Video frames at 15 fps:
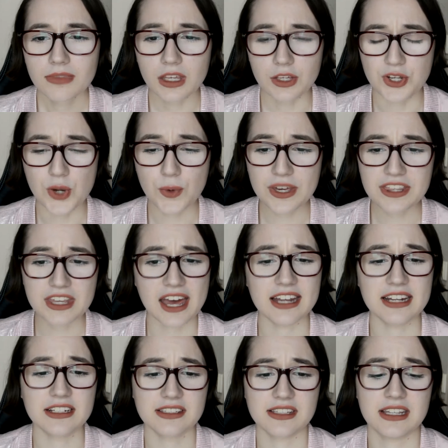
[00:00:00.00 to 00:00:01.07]
Knowing
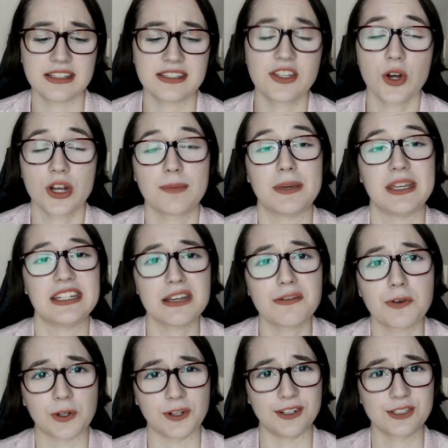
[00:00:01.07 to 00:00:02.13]
that it's gonna be
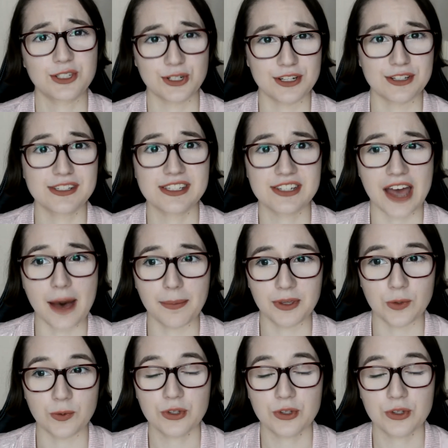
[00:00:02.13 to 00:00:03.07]
difficult shouldn't stop you.